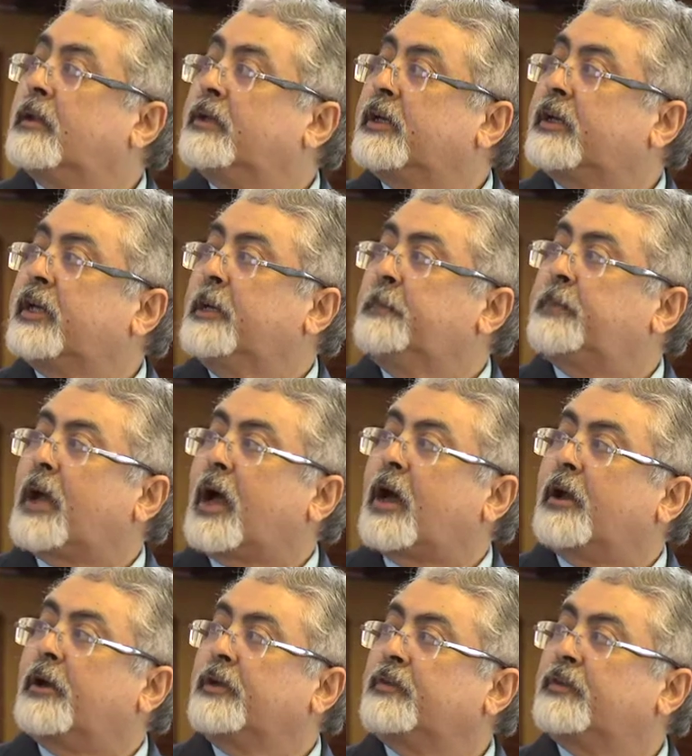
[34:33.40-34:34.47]
The key
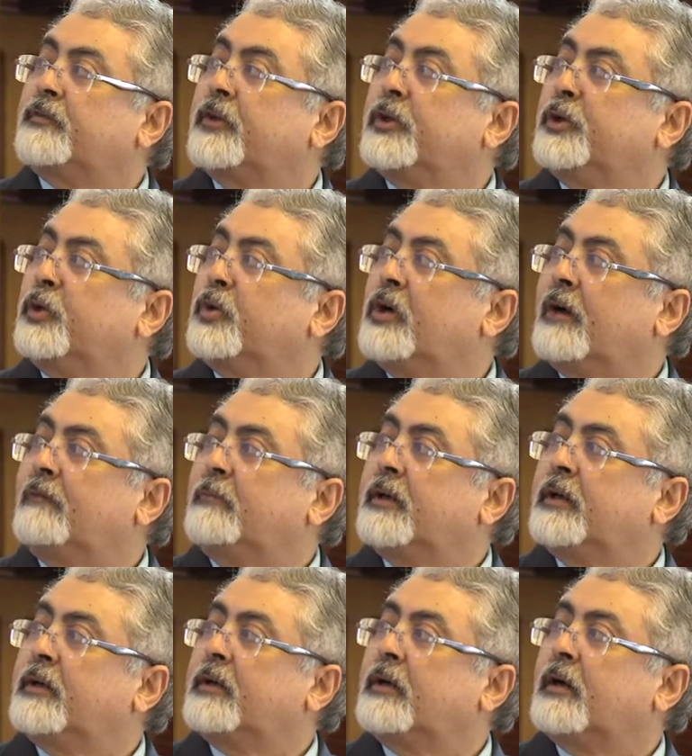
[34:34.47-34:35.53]
priorities of the new
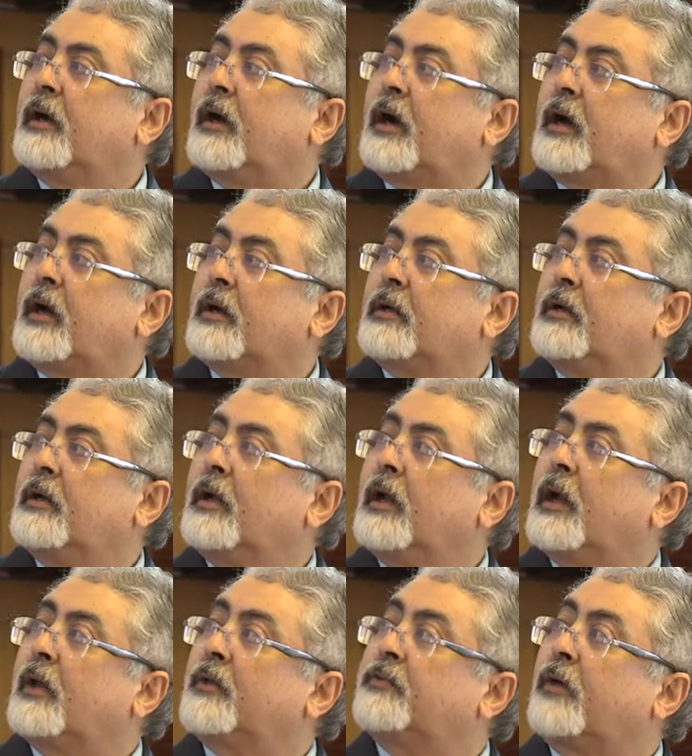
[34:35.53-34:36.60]
government are
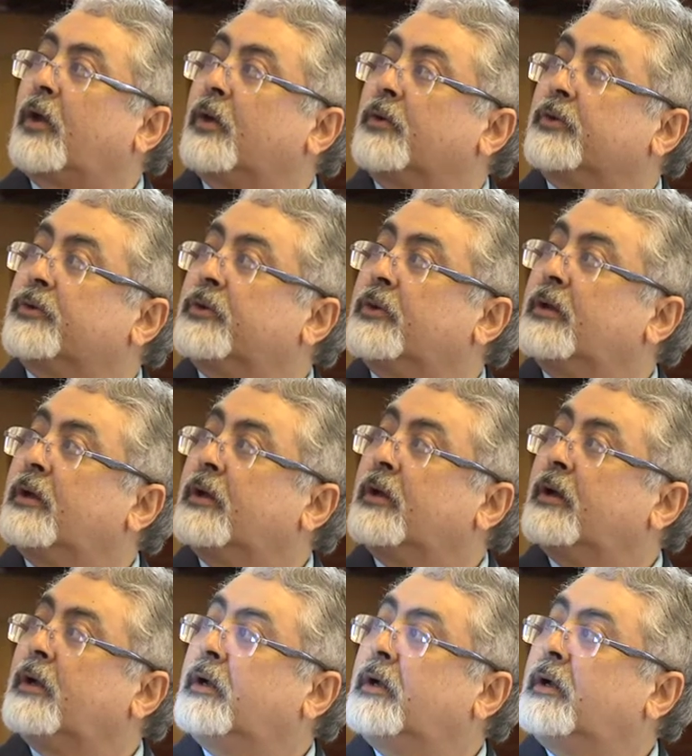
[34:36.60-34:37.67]
as follows.
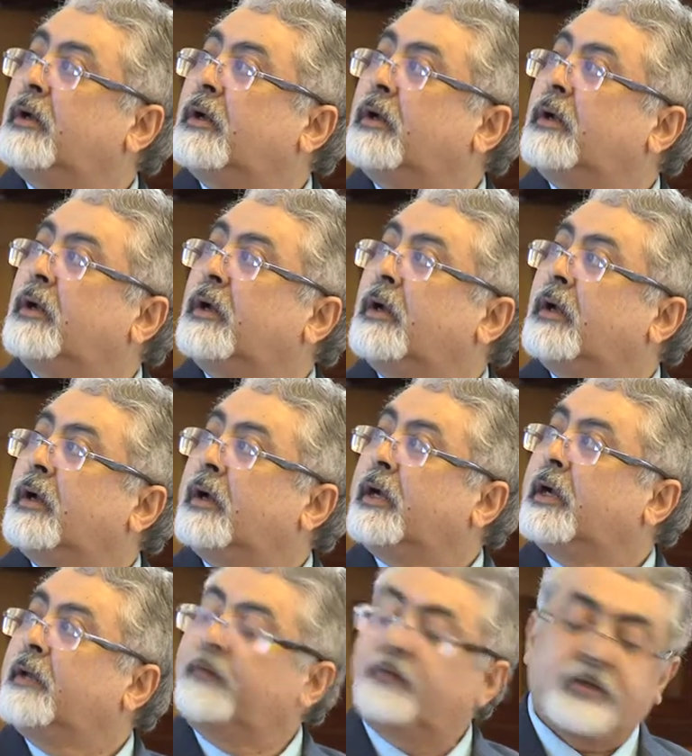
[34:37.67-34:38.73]

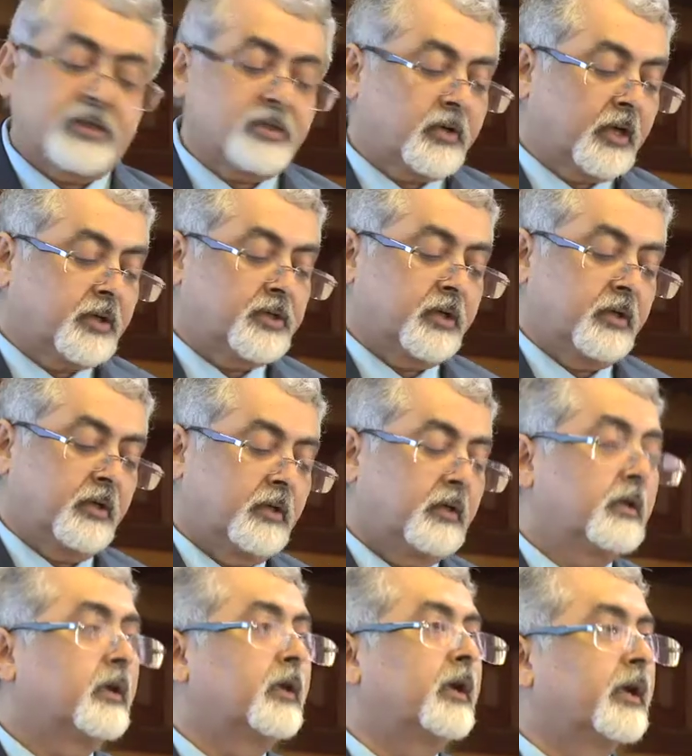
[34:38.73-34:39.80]
Infrastructure,
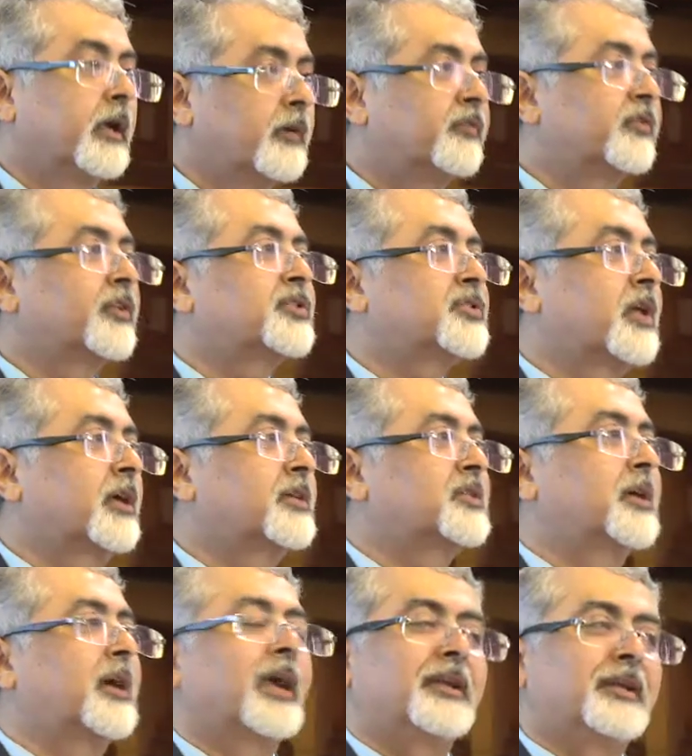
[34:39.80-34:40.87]

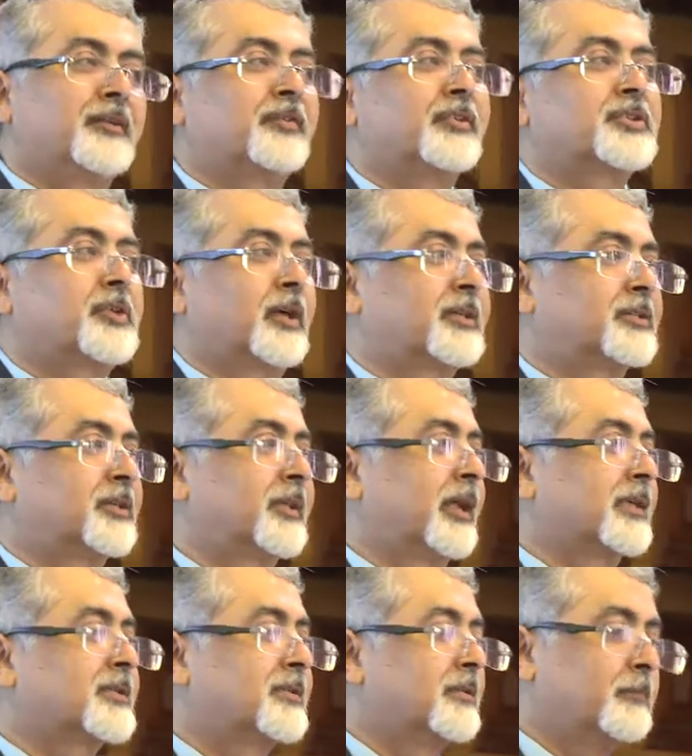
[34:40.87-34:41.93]
infrastructure, and infrastructure.
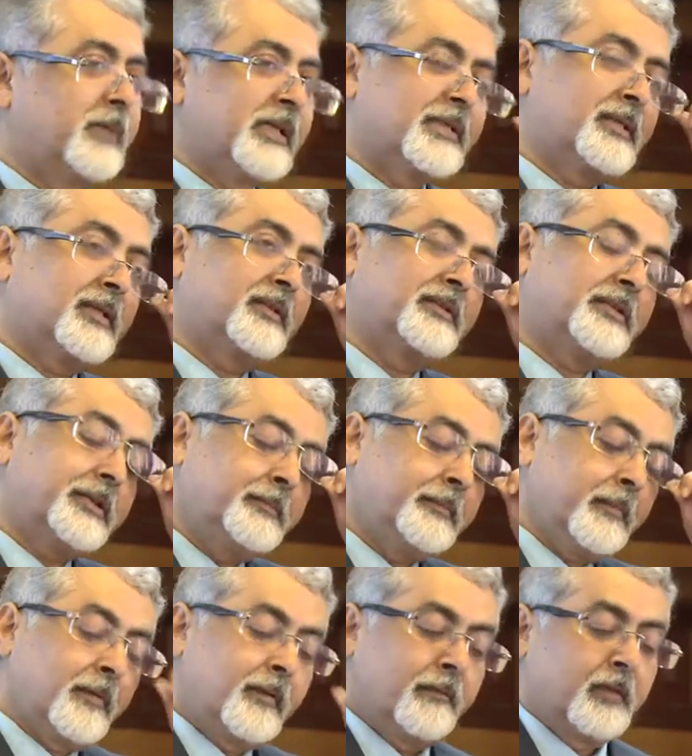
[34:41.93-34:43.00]
That's the basic
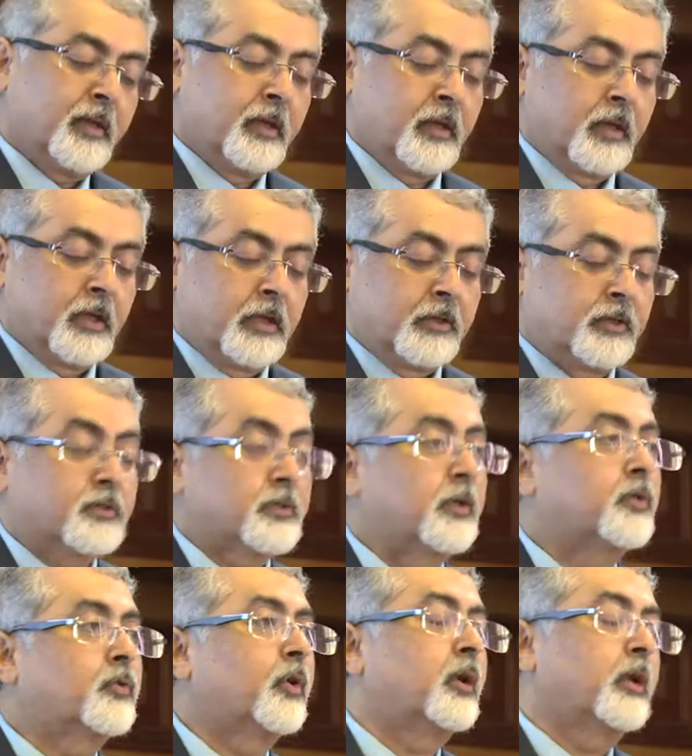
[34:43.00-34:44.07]
theme. So it's
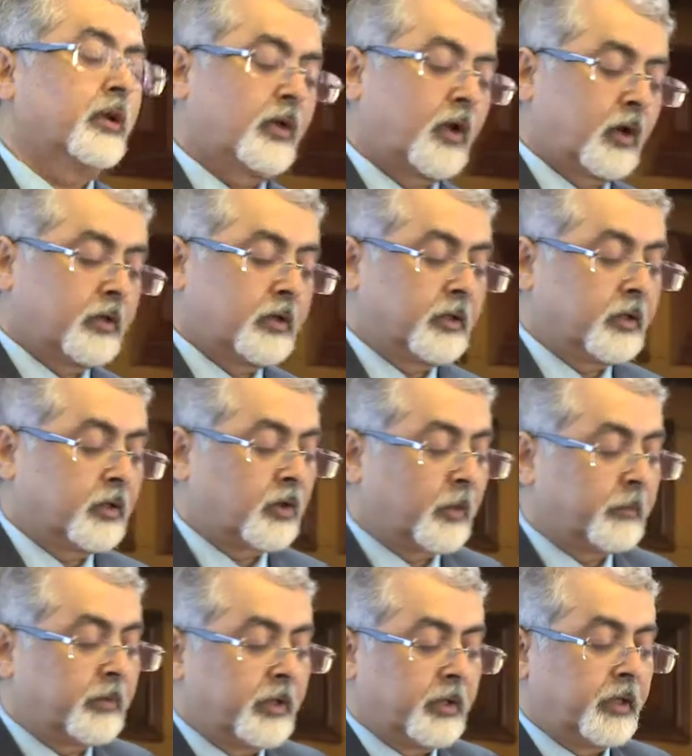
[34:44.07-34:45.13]
$1 trillion
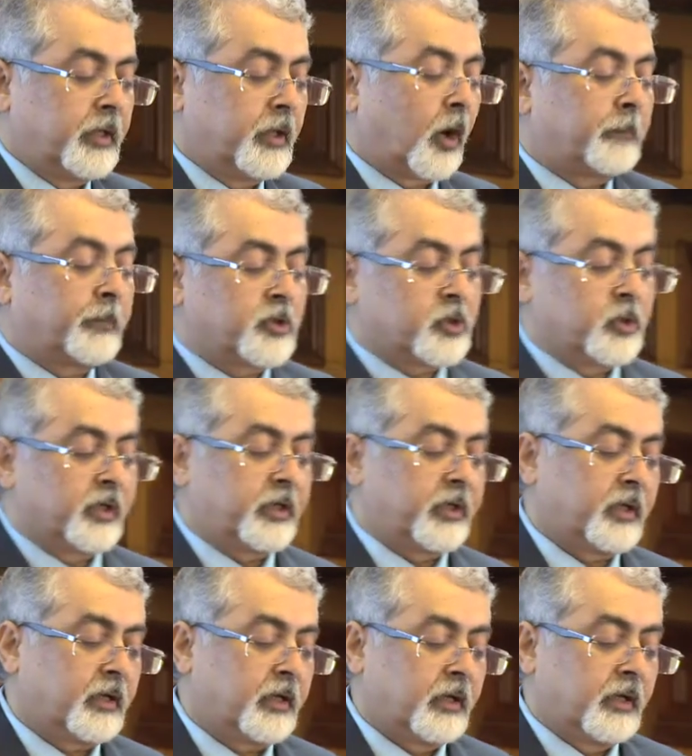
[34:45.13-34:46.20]
economic
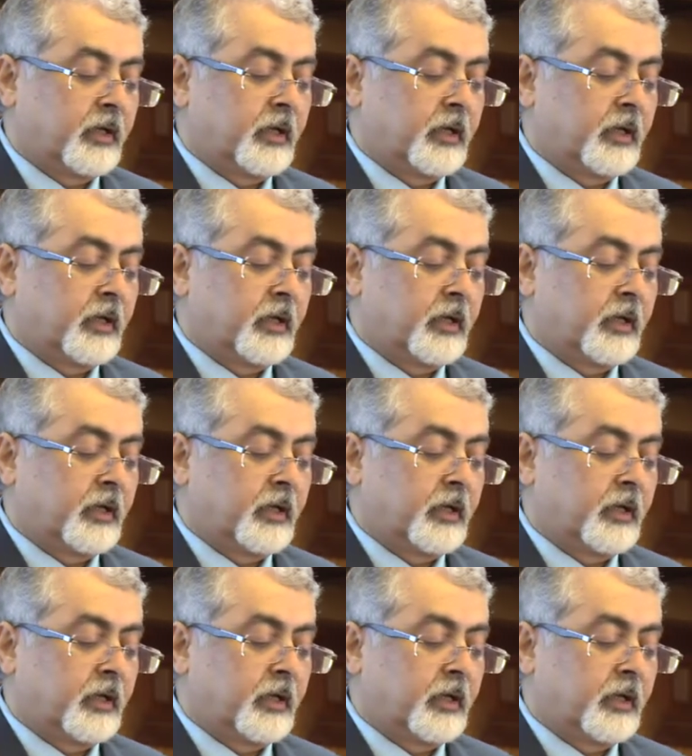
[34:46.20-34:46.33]
opportunity,